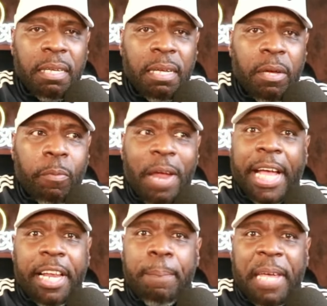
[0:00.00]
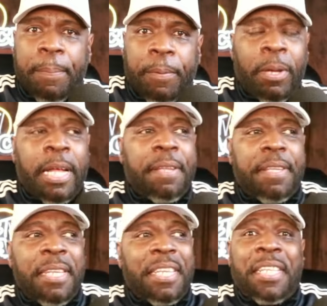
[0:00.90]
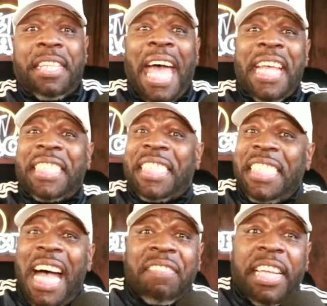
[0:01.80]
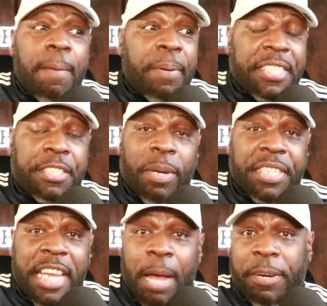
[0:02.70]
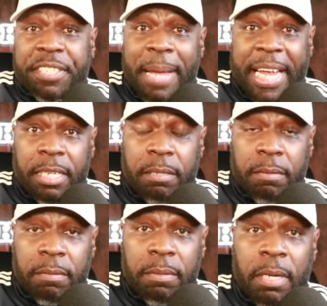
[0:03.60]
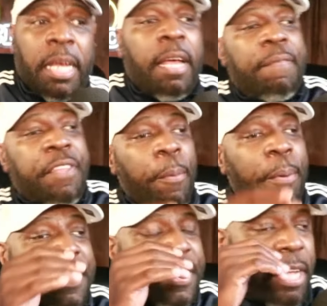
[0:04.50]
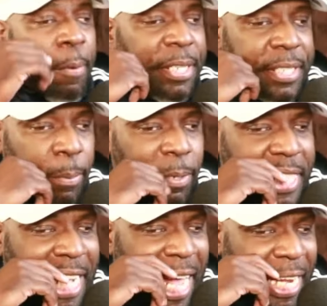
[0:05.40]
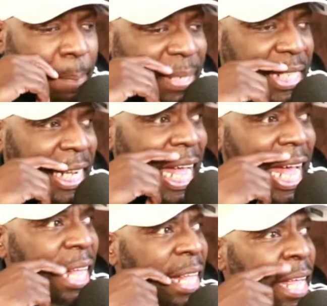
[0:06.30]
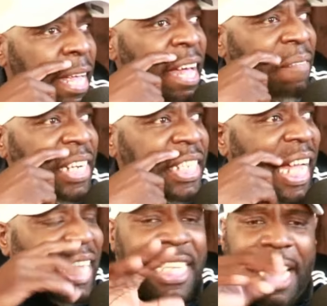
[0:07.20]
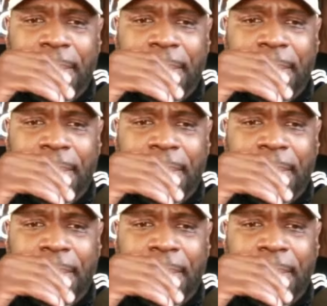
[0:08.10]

Regular people. That is nothing compared to what the networks made. There was, there was, what's the guy, the NBC guy. I forget the guy's name.